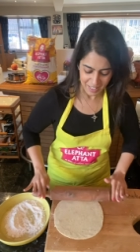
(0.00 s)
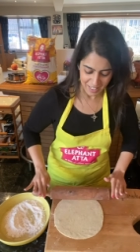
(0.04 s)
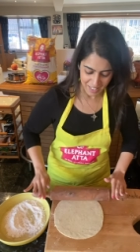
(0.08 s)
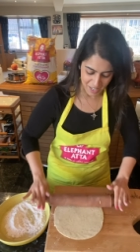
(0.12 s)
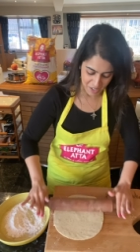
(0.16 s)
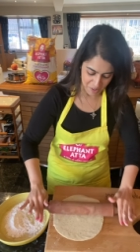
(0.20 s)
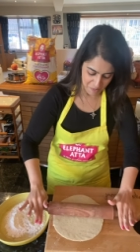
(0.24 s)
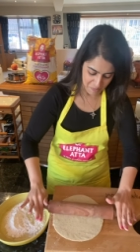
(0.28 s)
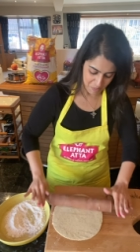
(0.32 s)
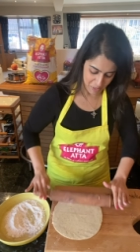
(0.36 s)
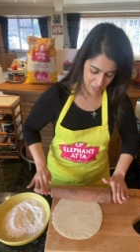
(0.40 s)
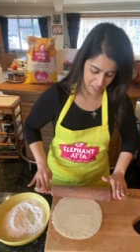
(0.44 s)

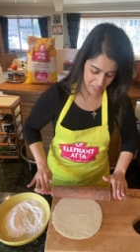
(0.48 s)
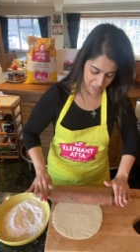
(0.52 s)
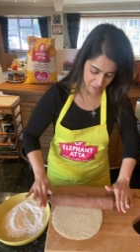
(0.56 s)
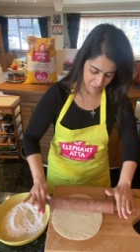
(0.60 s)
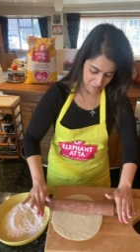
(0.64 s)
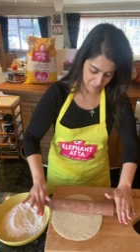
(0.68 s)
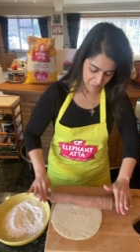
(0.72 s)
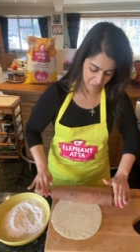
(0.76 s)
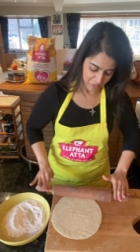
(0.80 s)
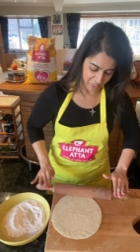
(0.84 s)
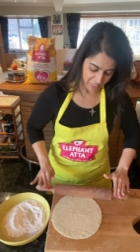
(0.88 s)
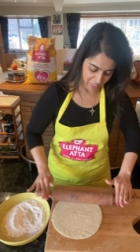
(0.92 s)
But
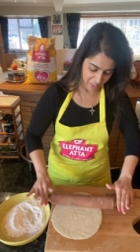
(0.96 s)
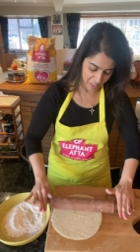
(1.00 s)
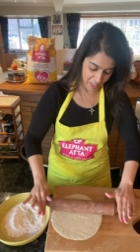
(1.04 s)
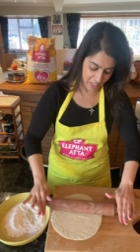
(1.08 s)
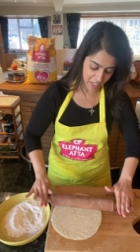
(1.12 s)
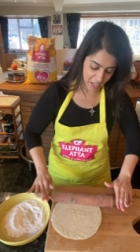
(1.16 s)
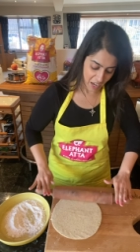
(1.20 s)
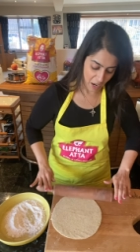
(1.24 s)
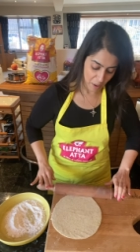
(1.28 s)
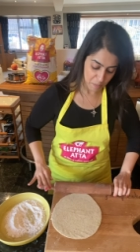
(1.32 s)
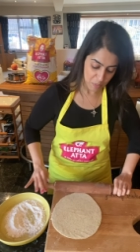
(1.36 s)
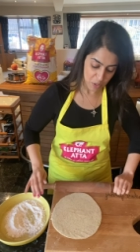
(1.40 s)

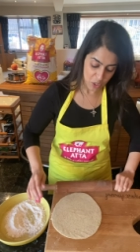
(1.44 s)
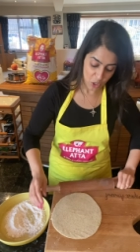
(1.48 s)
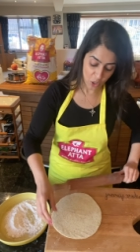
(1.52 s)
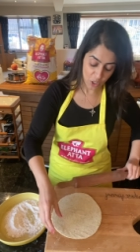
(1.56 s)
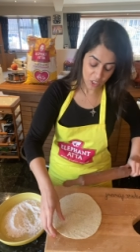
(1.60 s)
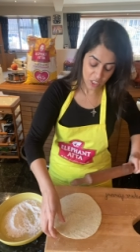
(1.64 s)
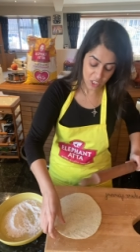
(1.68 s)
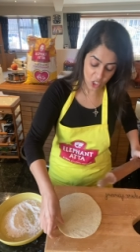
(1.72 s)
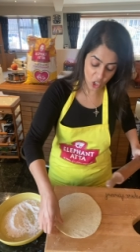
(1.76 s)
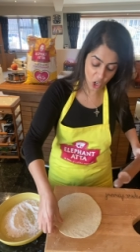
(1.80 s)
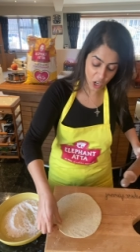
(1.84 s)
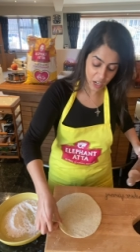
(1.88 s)
yeah, so it's
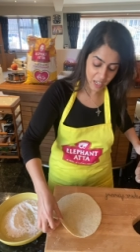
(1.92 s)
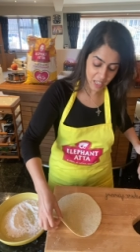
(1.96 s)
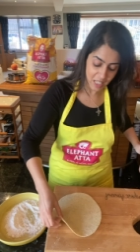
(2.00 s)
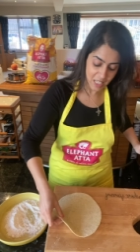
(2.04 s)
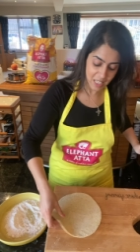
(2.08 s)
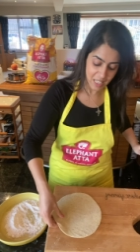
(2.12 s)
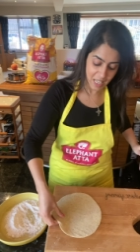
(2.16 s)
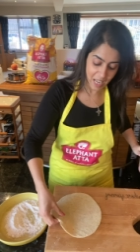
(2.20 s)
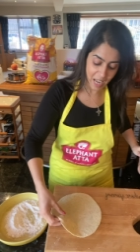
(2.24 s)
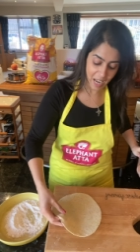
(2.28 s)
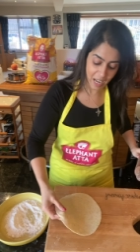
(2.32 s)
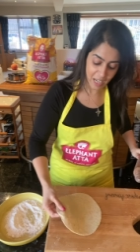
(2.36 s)
nice
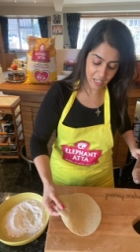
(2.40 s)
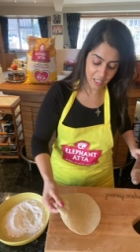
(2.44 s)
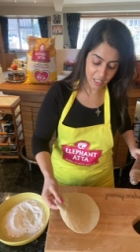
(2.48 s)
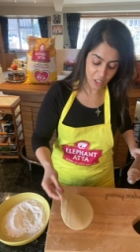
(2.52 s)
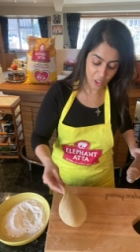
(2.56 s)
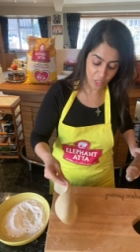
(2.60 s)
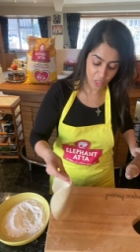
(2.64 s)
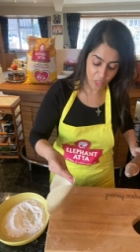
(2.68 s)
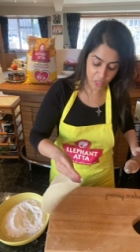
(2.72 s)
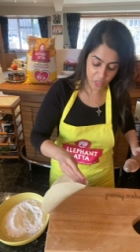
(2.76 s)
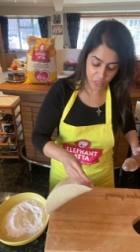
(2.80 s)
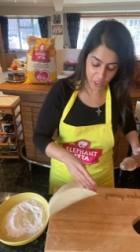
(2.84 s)
and
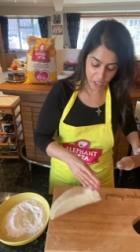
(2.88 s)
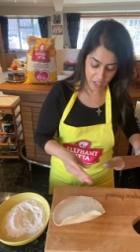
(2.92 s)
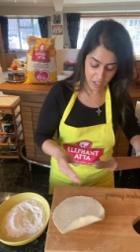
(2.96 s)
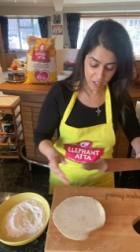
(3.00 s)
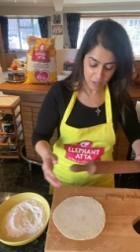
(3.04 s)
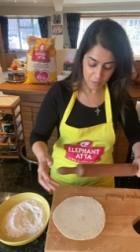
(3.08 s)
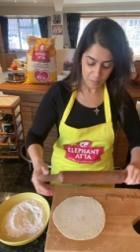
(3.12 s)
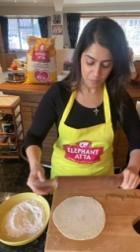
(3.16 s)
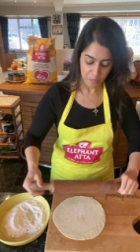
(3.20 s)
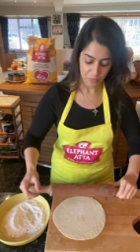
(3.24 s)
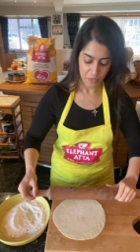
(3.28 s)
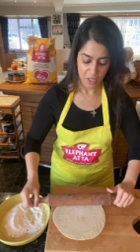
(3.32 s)
thin,
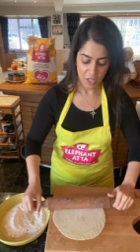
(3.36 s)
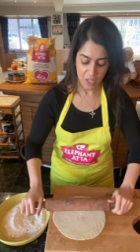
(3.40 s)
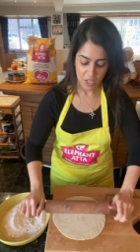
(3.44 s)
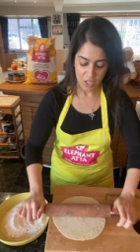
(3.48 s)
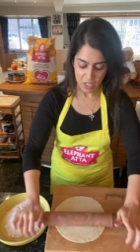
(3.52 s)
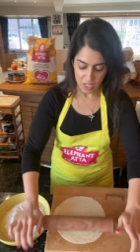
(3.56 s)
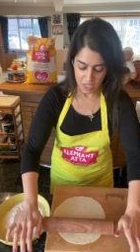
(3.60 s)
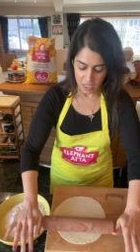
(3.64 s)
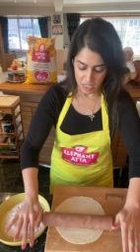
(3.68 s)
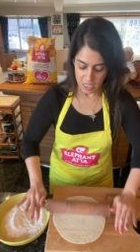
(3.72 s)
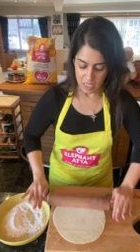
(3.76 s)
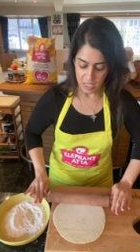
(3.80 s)

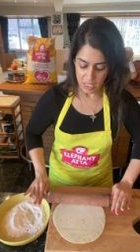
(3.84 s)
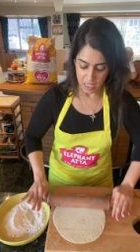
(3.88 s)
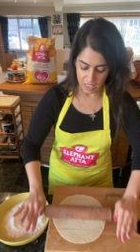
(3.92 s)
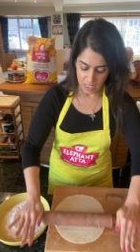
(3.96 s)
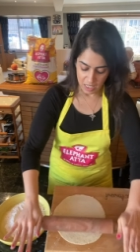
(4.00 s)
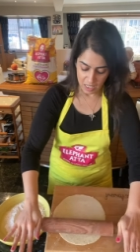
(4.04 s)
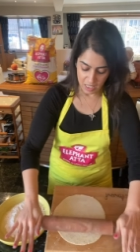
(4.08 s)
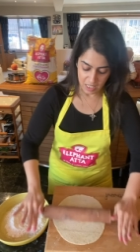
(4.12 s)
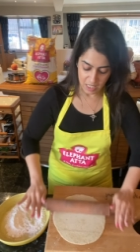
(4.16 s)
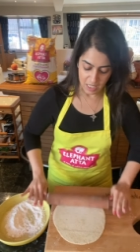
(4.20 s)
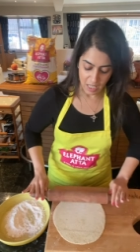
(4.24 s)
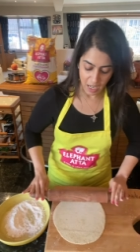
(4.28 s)

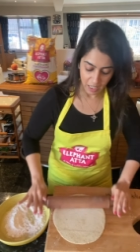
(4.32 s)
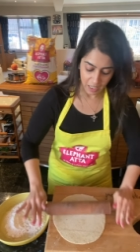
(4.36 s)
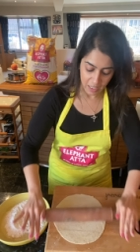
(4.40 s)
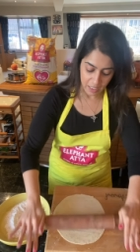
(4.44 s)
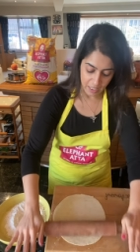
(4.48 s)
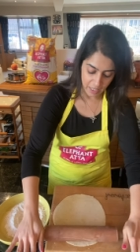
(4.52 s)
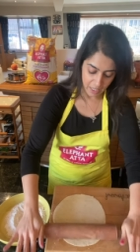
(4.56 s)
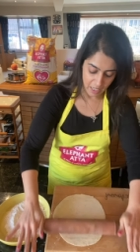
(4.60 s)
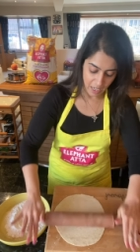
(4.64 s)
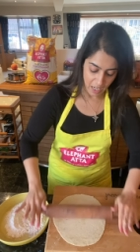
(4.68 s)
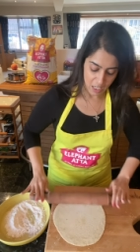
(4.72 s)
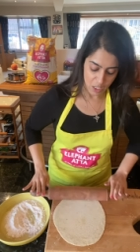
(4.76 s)
exactly
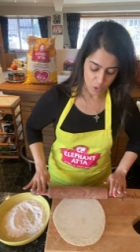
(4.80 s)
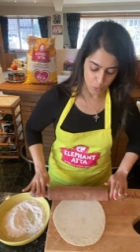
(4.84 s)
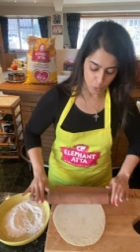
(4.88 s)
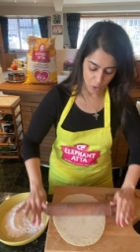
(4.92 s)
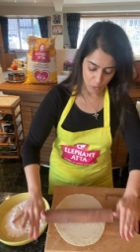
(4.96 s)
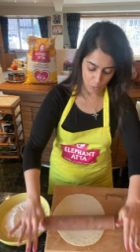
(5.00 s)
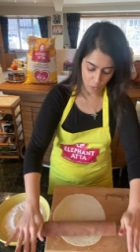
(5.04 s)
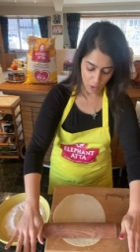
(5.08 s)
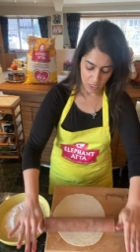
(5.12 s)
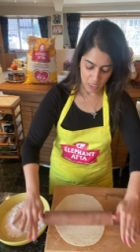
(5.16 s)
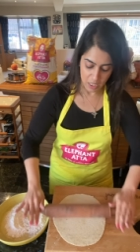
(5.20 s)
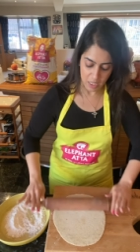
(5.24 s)
as we
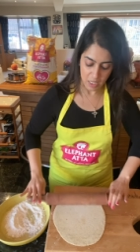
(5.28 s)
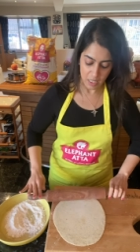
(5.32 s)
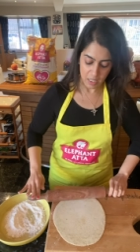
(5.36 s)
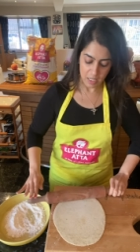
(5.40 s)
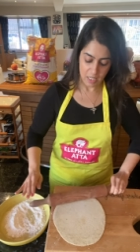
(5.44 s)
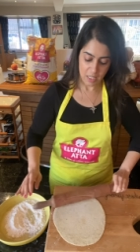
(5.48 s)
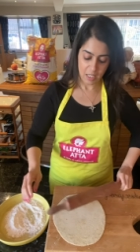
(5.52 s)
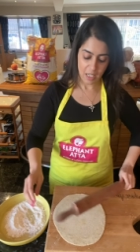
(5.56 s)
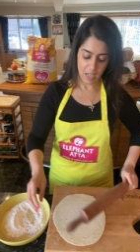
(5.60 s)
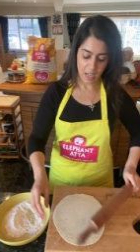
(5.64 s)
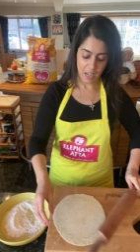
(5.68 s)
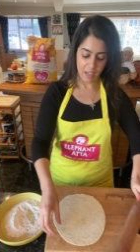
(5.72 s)
want it.
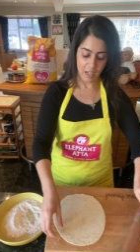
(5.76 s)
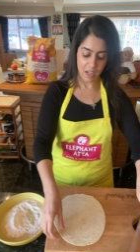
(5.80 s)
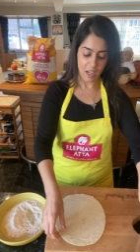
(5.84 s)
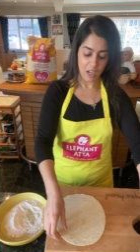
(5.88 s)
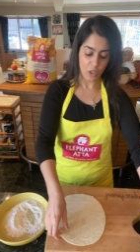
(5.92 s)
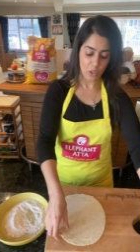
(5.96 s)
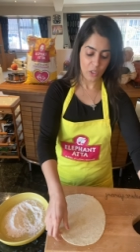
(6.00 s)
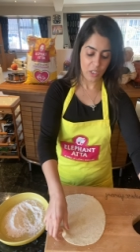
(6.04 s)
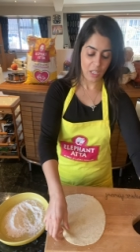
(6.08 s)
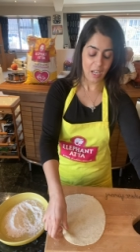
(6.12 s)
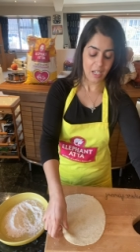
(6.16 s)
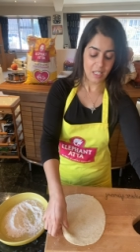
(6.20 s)
And now
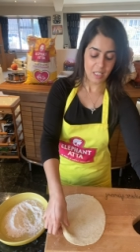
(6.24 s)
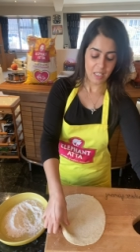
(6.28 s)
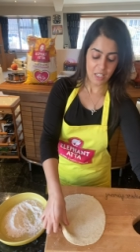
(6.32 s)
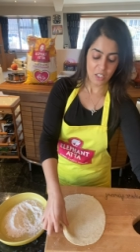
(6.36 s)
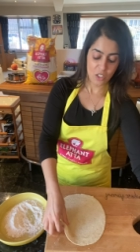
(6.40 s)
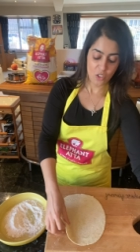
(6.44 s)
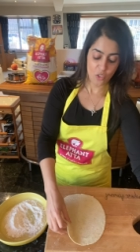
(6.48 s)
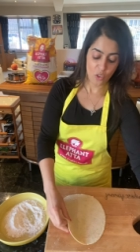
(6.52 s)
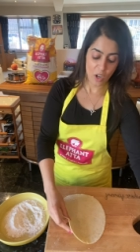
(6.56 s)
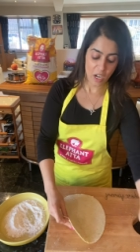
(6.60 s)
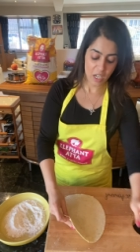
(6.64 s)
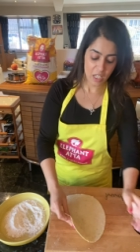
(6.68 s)
that is
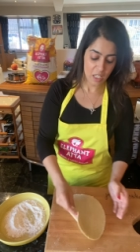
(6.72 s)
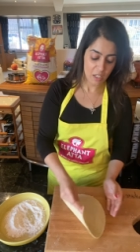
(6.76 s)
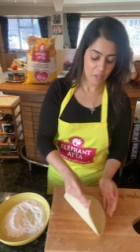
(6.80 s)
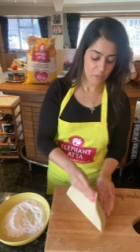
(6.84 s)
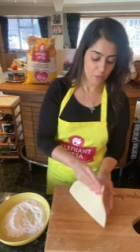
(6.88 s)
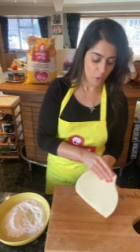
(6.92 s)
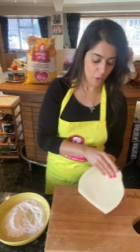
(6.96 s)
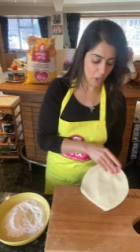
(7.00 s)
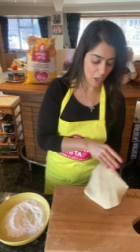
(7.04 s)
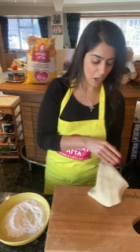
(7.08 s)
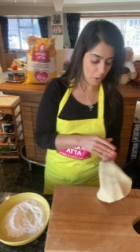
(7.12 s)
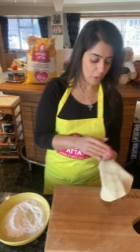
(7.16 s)
ready for
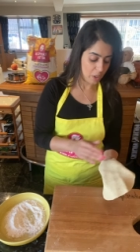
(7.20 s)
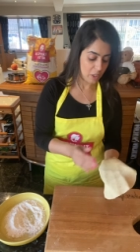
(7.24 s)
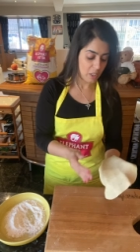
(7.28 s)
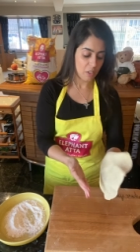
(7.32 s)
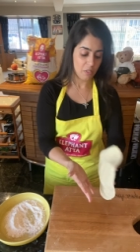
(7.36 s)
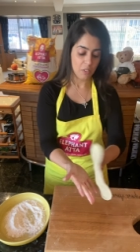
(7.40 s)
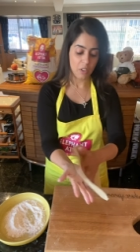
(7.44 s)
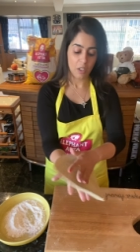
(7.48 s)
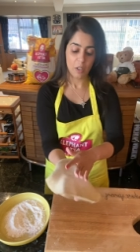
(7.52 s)
our tawa.